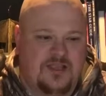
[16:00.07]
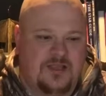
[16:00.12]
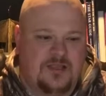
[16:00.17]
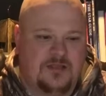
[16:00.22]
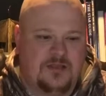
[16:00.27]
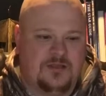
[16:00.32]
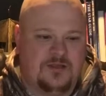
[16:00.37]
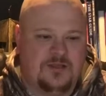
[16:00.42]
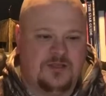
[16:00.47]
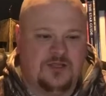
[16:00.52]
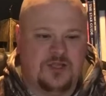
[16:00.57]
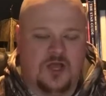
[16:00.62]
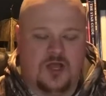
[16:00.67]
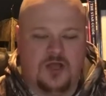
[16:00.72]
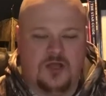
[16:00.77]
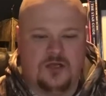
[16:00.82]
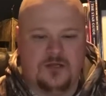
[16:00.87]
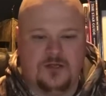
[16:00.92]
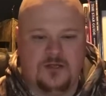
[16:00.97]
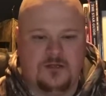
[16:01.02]
a
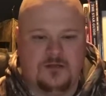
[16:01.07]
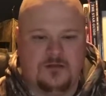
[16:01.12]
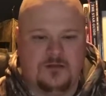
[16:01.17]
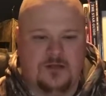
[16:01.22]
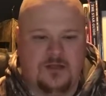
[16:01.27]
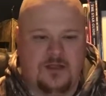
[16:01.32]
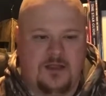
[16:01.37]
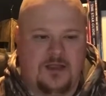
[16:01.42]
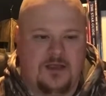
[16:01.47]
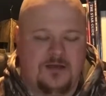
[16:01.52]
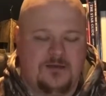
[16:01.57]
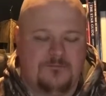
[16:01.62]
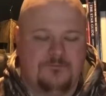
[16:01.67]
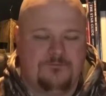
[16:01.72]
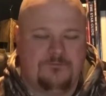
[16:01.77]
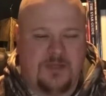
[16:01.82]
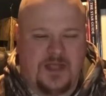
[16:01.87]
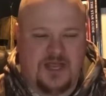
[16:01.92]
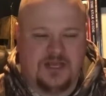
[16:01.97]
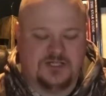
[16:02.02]
young
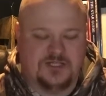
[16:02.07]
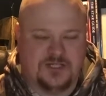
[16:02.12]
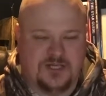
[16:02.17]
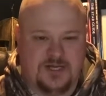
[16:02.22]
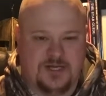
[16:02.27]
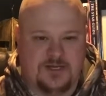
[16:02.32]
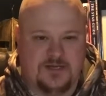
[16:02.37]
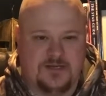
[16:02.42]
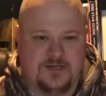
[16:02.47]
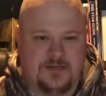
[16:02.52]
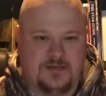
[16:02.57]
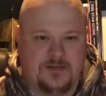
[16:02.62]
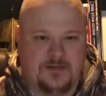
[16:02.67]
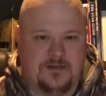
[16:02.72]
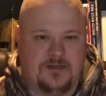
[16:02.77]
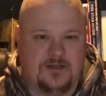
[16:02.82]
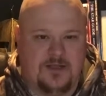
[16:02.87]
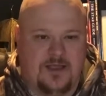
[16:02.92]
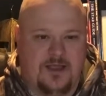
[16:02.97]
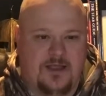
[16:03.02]
and passionate
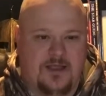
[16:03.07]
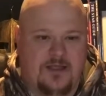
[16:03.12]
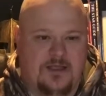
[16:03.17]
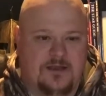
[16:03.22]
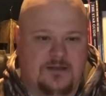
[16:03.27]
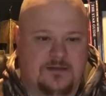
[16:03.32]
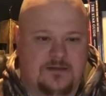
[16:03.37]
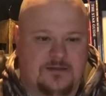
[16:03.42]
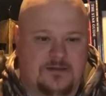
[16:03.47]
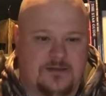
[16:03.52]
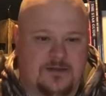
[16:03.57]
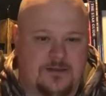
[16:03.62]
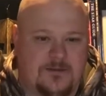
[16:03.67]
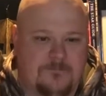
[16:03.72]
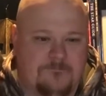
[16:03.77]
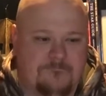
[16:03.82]
and